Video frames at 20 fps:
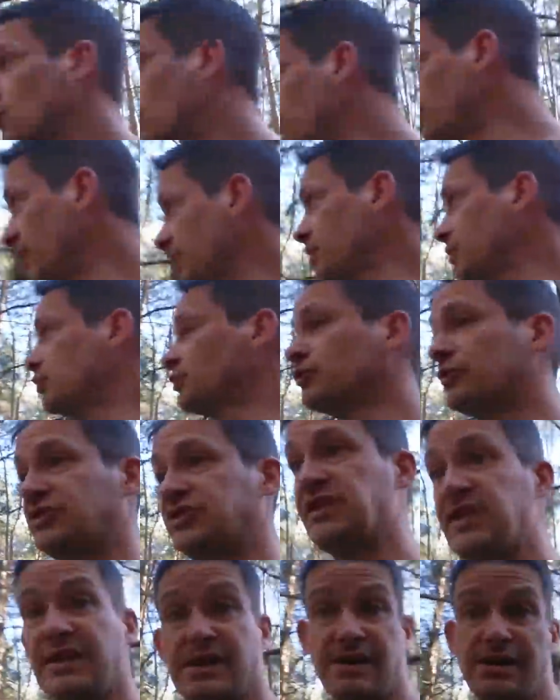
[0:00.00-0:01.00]
We've had a good
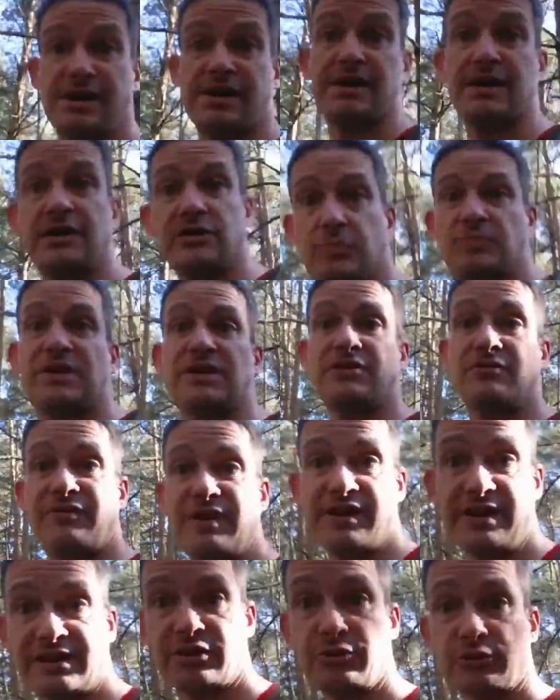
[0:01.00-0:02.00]
day. It's been a
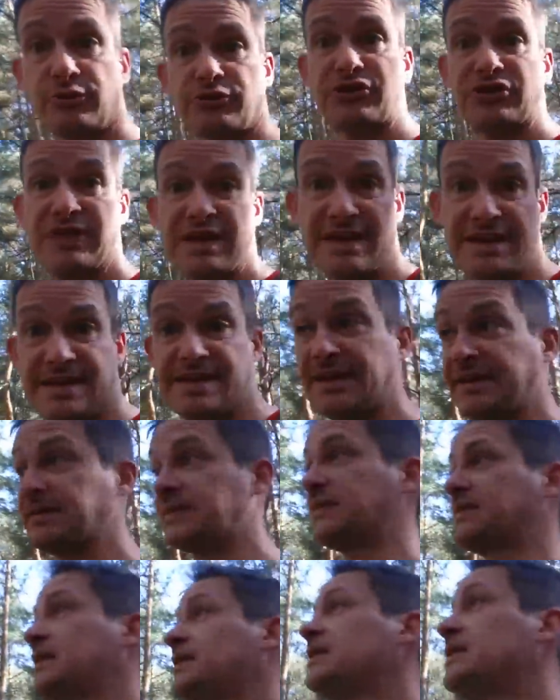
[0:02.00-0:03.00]
very good
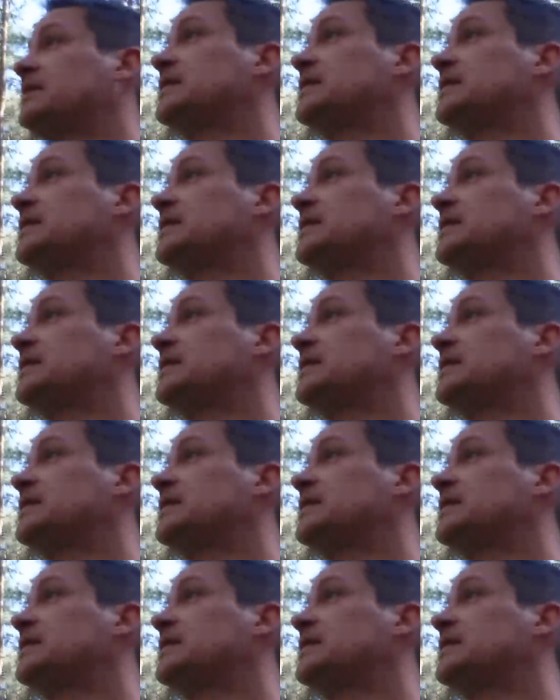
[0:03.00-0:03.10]
start.